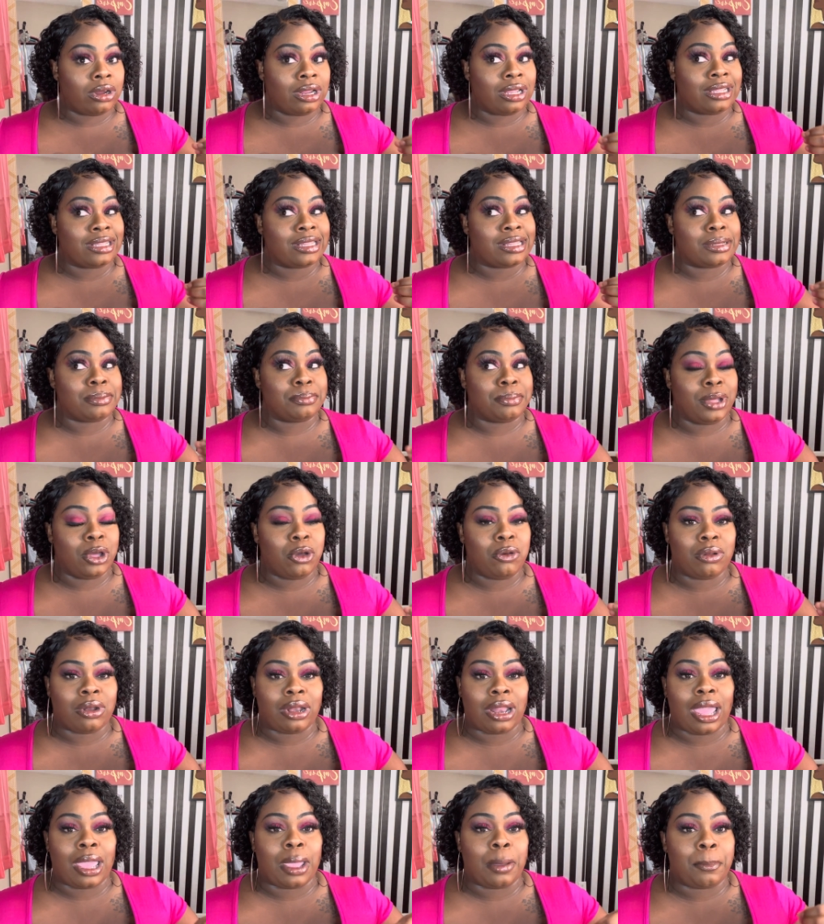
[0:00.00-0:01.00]
It smelled
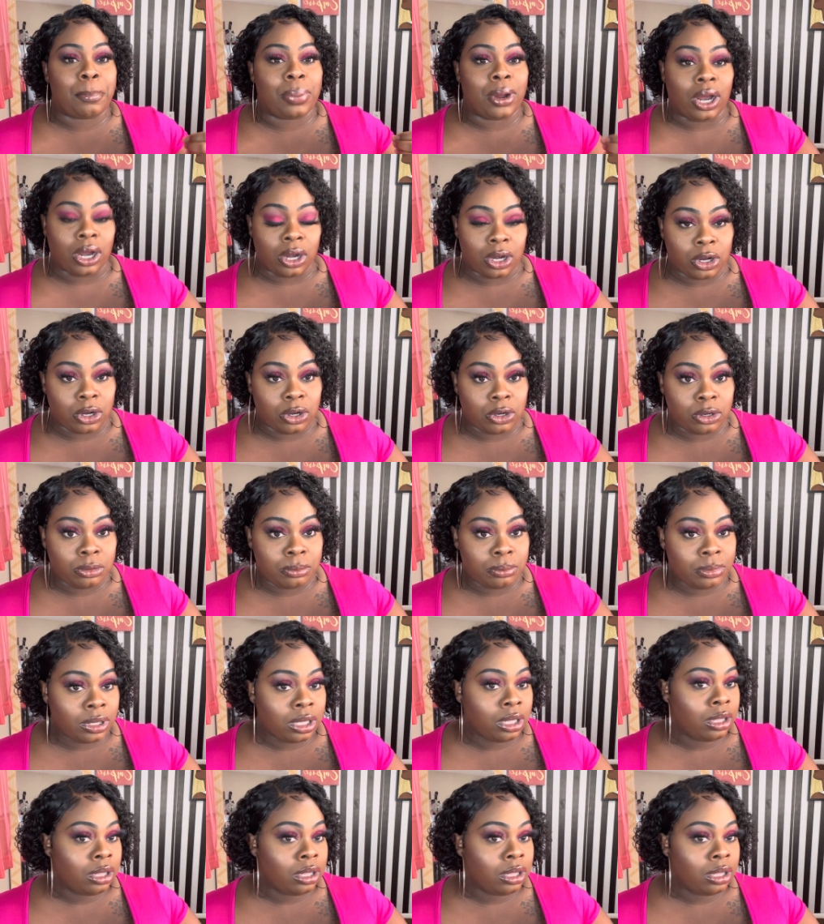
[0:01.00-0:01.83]
like perm,